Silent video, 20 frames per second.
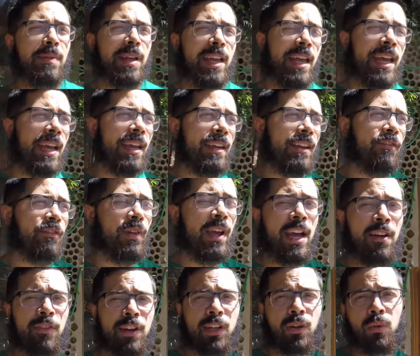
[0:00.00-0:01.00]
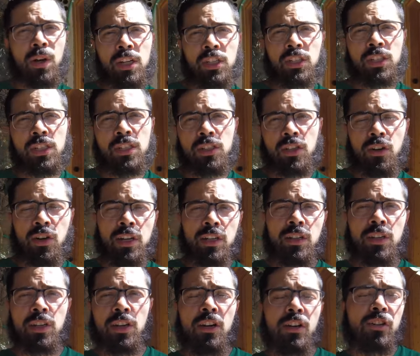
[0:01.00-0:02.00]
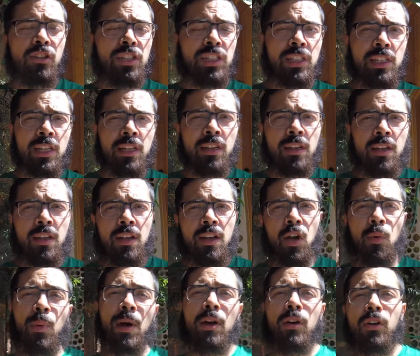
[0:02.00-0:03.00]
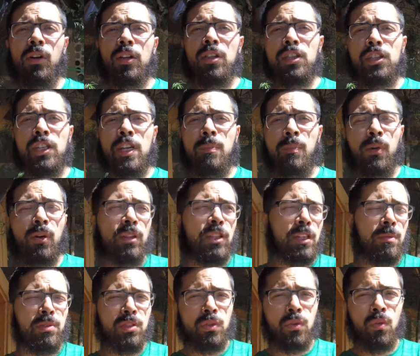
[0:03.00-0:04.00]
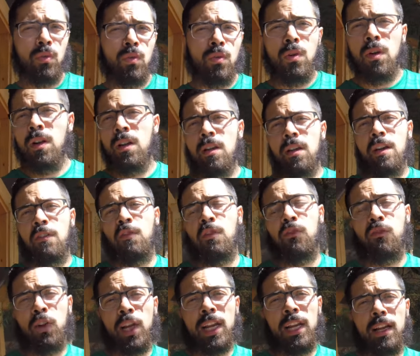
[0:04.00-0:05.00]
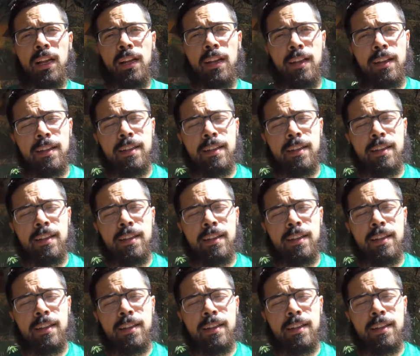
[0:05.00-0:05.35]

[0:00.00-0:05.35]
And if you have any questions, you're interested about Earthship, Earthship School, feel free to